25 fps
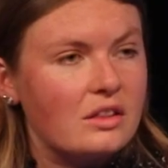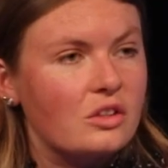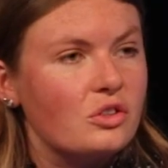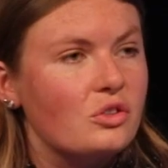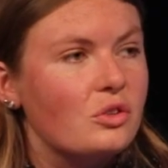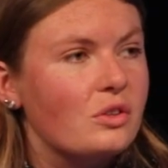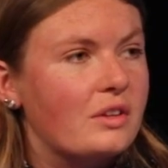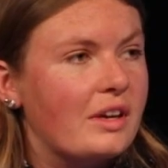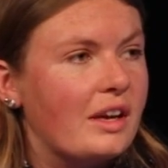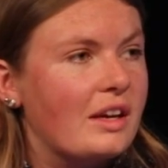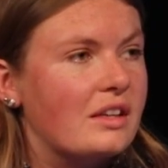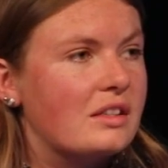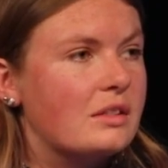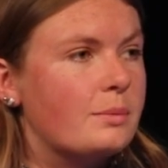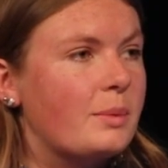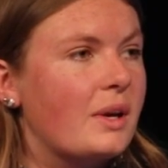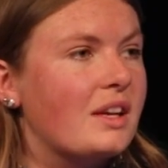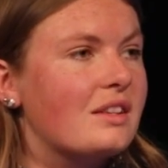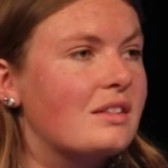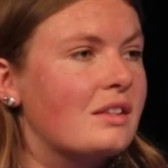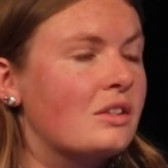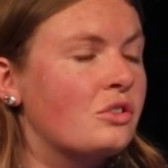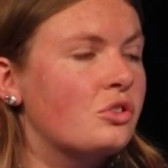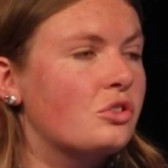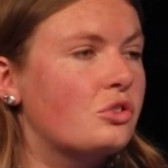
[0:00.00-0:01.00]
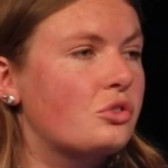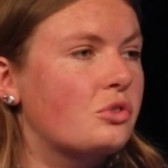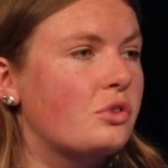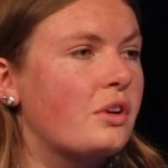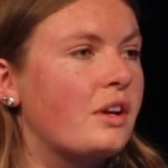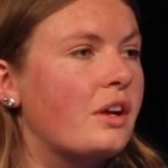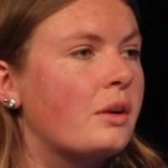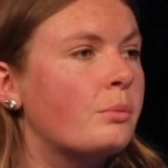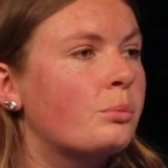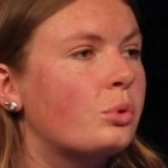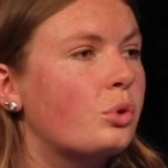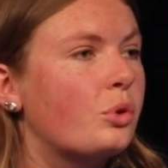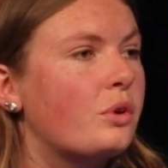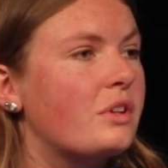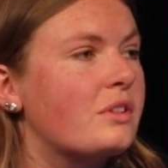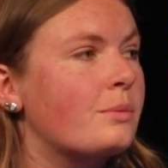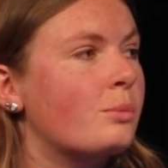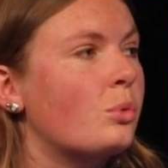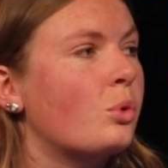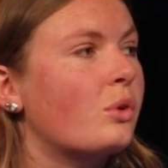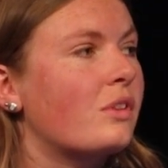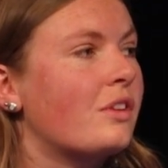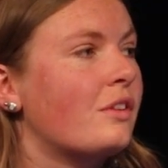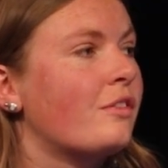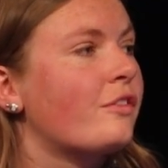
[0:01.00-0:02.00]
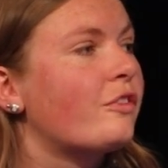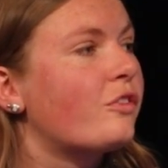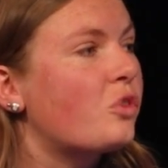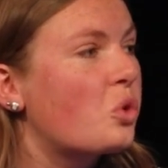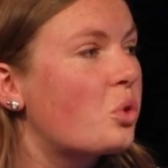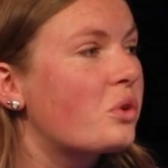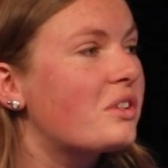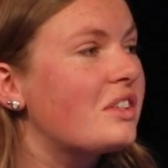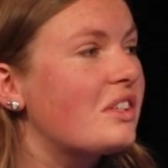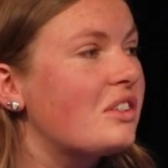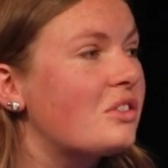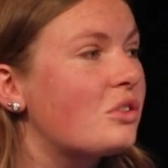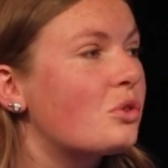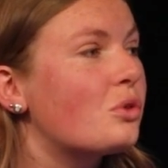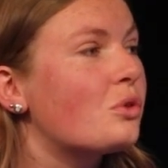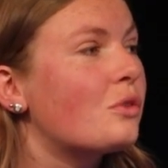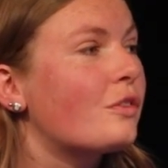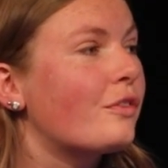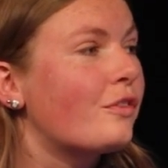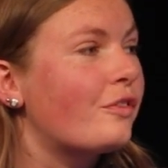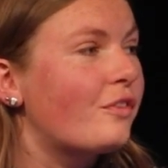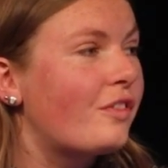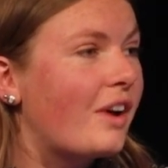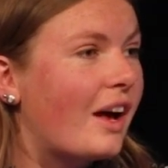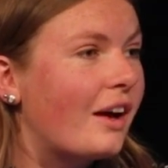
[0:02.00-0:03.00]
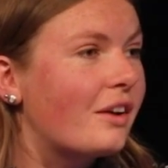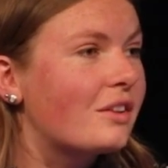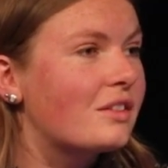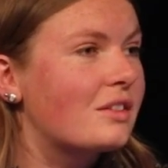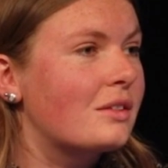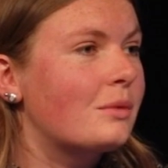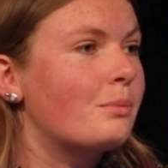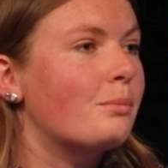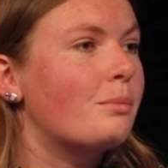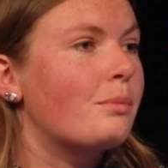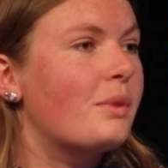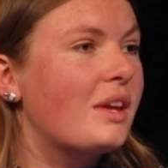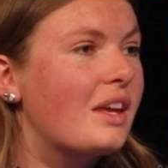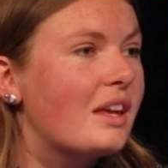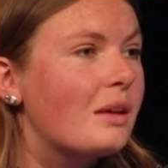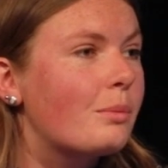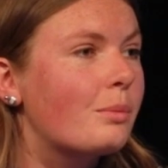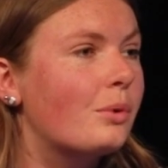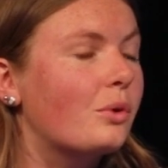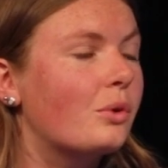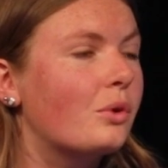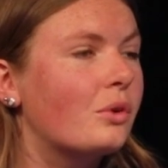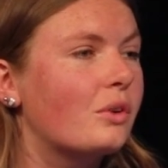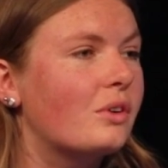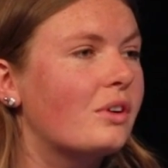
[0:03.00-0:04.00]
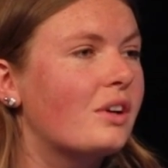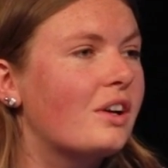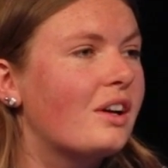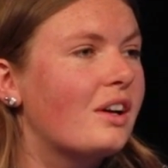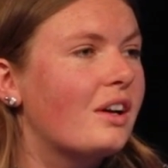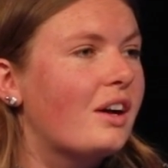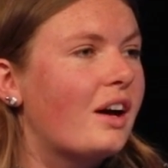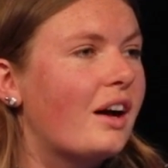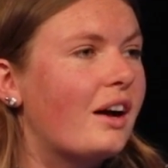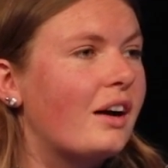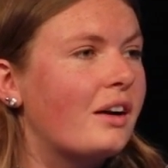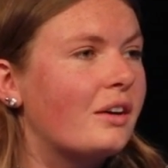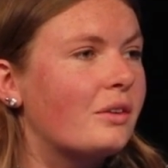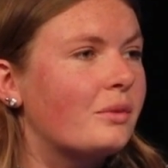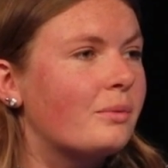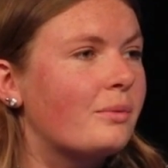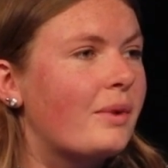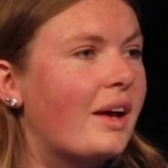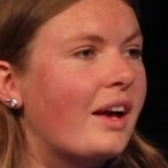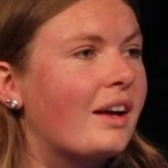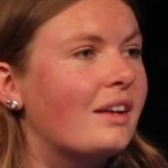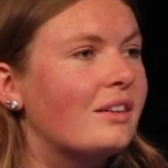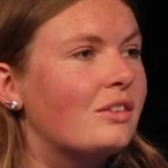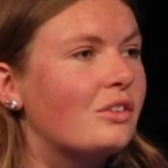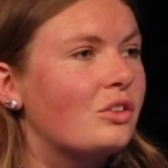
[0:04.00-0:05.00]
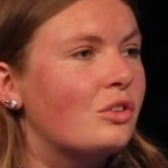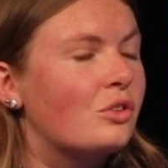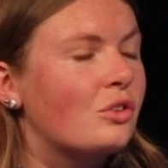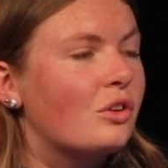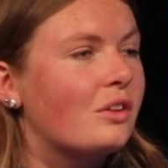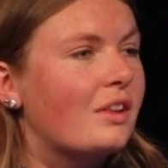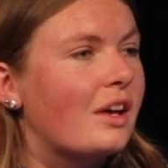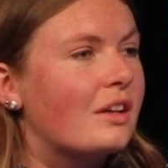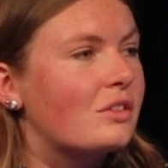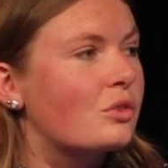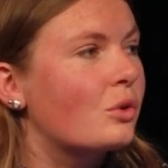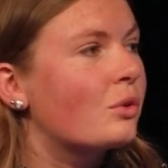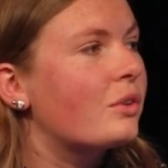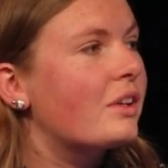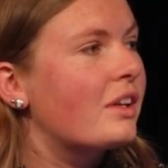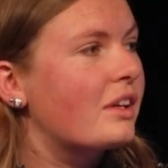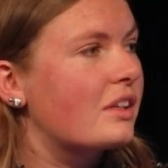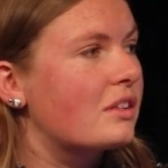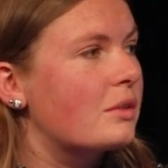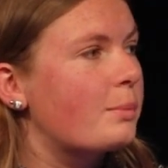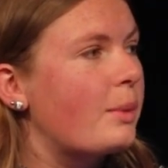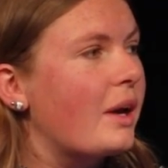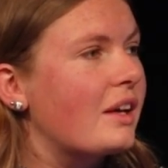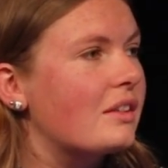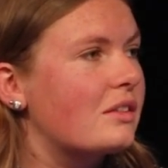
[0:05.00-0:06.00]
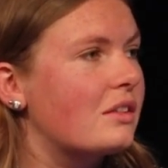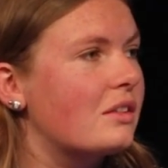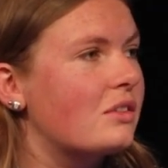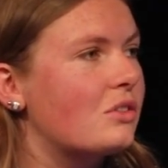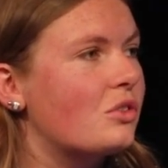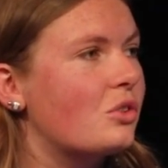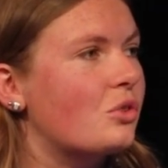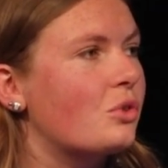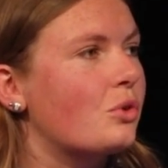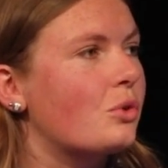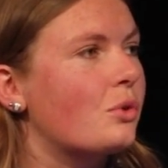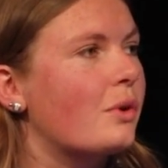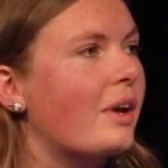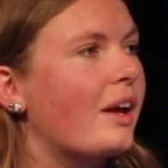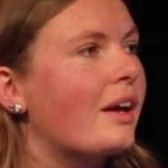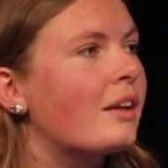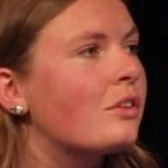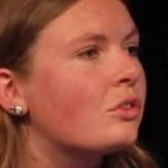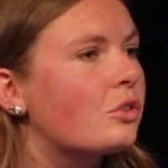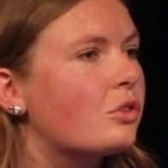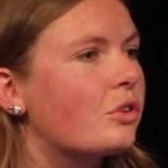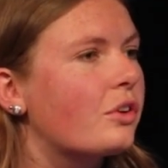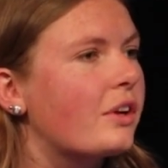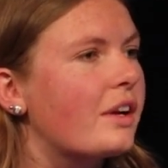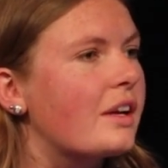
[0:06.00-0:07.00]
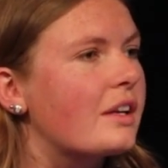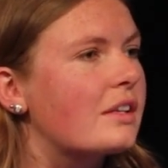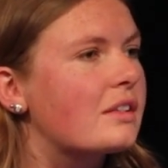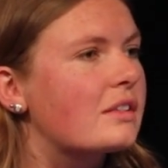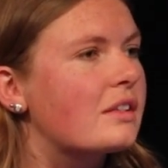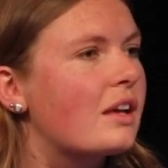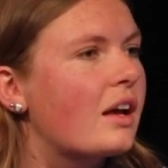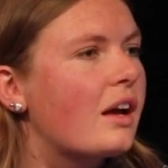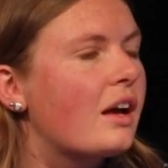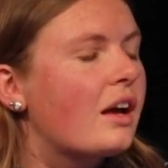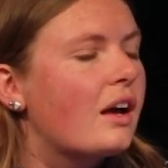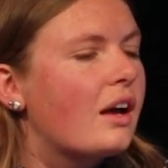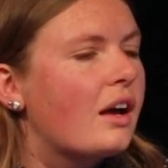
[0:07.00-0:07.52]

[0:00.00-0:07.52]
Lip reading: the UK space industry employs more than 42,000 people, and that's only expected to increase.